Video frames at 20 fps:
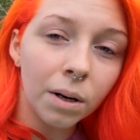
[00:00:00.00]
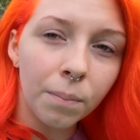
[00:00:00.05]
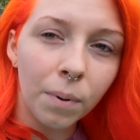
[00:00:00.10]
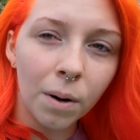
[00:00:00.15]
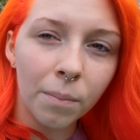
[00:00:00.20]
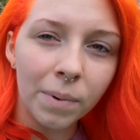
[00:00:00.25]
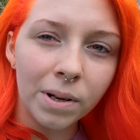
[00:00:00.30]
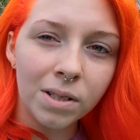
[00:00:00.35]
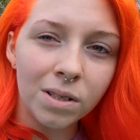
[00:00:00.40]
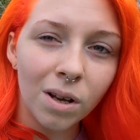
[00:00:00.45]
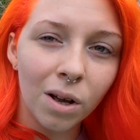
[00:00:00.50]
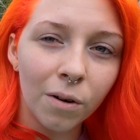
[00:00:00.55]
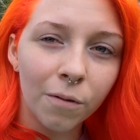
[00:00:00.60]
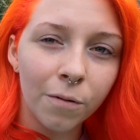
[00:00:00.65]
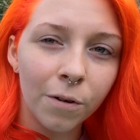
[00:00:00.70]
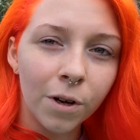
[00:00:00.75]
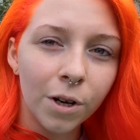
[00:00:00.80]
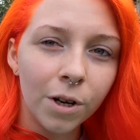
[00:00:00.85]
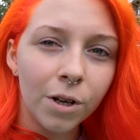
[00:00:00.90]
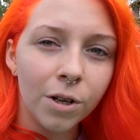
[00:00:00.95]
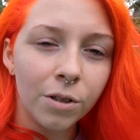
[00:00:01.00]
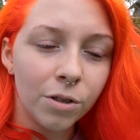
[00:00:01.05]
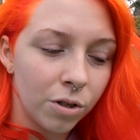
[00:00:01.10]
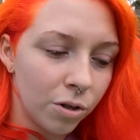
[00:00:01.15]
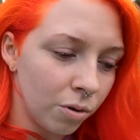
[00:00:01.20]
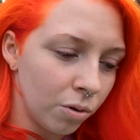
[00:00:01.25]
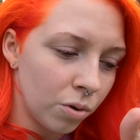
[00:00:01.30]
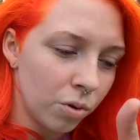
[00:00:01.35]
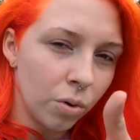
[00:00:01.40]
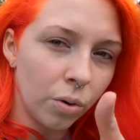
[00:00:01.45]
it upon myself
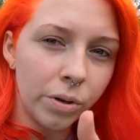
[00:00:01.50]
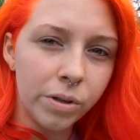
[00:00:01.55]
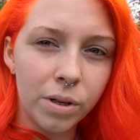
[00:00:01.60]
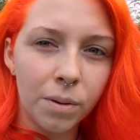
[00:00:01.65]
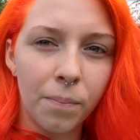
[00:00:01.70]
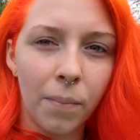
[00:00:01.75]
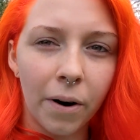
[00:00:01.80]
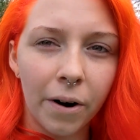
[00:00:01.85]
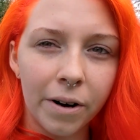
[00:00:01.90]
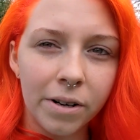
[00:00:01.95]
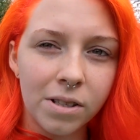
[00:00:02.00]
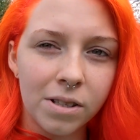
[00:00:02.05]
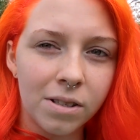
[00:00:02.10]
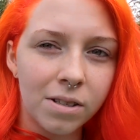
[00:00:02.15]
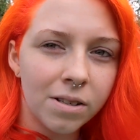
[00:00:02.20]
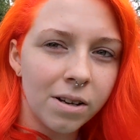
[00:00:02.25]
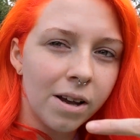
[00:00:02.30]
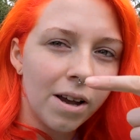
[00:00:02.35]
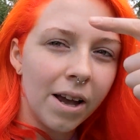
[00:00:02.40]
to source the parts